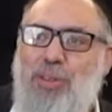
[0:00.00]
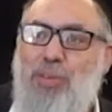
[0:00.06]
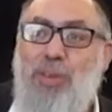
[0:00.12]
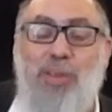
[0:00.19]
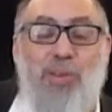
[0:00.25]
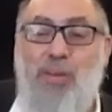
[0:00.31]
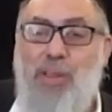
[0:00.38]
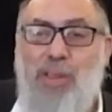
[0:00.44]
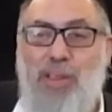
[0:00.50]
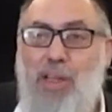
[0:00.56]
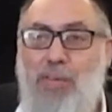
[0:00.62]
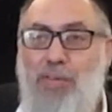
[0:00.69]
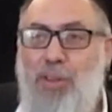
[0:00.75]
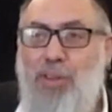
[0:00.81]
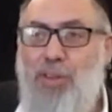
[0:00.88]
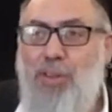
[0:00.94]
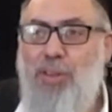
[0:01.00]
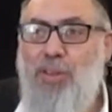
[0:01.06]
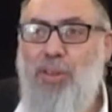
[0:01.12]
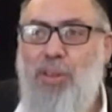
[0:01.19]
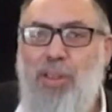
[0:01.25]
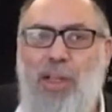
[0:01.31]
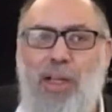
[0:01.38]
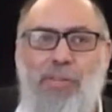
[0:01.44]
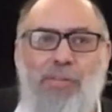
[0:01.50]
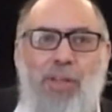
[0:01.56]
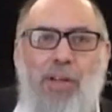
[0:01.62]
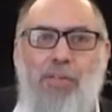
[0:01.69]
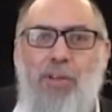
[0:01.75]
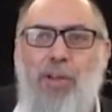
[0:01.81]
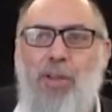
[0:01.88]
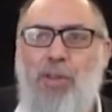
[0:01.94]
whether you had kavanah or you didn't have
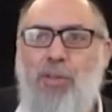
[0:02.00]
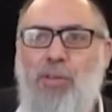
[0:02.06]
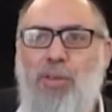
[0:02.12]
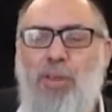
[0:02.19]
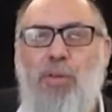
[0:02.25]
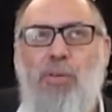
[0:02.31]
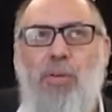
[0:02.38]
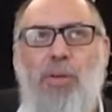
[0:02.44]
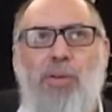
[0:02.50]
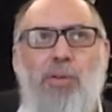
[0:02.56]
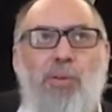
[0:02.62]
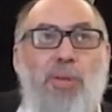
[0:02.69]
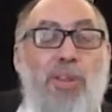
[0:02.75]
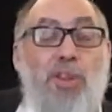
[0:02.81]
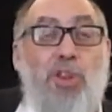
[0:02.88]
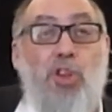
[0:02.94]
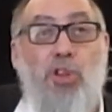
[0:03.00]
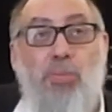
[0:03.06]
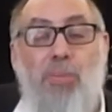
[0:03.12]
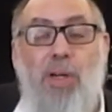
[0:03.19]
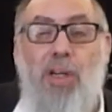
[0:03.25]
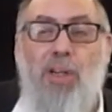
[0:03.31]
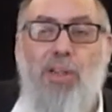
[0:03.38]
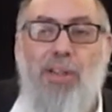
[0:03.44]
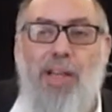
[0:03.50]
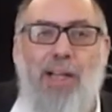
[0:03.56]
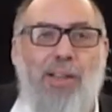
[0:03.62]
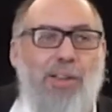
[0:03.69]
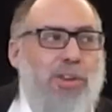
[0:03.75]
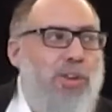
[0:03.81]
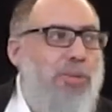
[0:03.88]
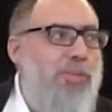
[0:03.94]
kavanah, whether you were lishma or not
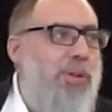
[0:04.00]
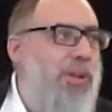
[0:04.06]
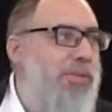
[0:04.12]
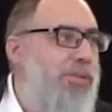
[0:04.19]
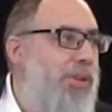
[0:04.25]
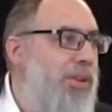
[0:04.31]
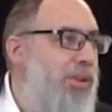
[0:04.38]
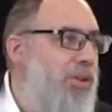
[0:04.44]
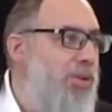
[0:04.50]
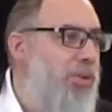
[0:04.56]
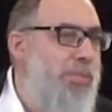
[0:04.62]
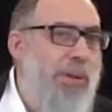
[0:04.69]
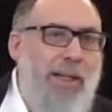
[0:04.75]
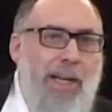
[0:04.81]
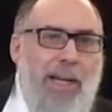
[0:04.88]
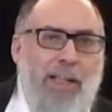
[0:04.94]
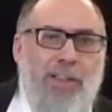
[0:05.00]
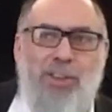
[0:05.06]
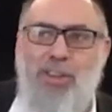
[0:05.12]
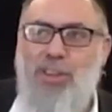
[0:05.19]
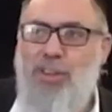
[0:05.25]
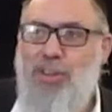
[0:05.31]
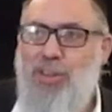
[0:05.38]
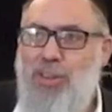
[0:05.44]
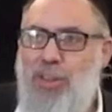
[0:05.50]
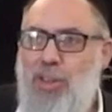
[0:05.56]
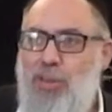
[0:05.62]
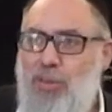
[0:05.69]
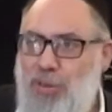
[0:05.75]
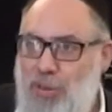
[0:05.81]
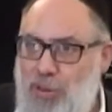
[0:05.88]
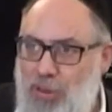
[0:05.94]
lishma, if you didn't do it by accident, it
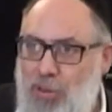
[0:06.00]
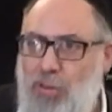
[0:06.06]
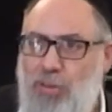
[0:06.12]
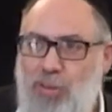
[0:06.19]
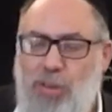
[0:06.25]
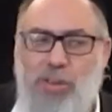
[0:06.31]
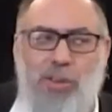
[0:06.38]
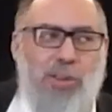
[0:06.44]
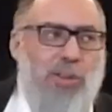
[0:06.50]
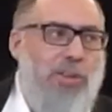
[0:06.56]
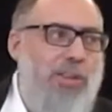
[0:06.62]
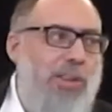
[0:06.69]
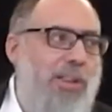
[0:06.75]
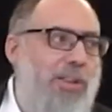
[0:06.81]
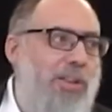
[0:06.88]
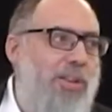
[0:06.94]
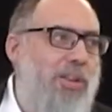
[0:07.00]
was Lois Sirtzach.